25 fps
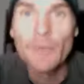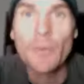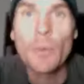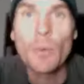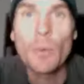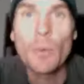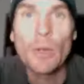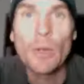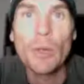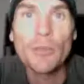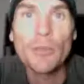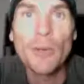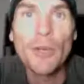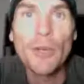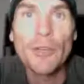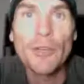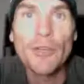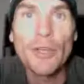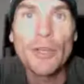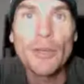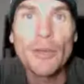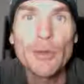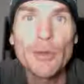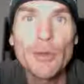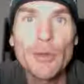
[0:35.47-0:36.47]
What's my
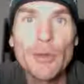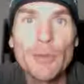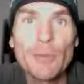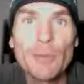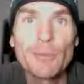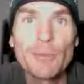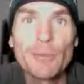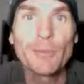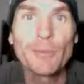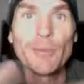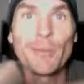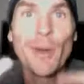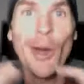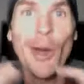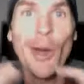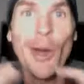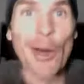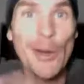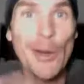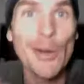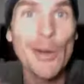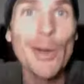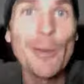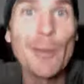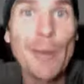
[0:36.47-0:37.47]
secret? I
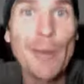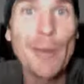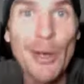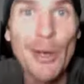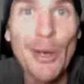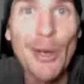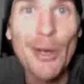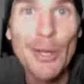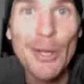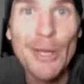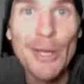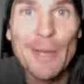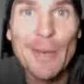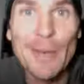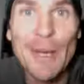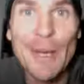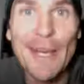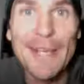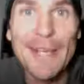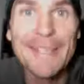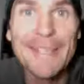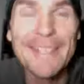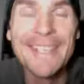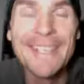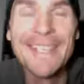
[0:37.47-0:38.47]
go to bed early,
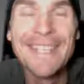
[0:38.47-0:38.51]
man.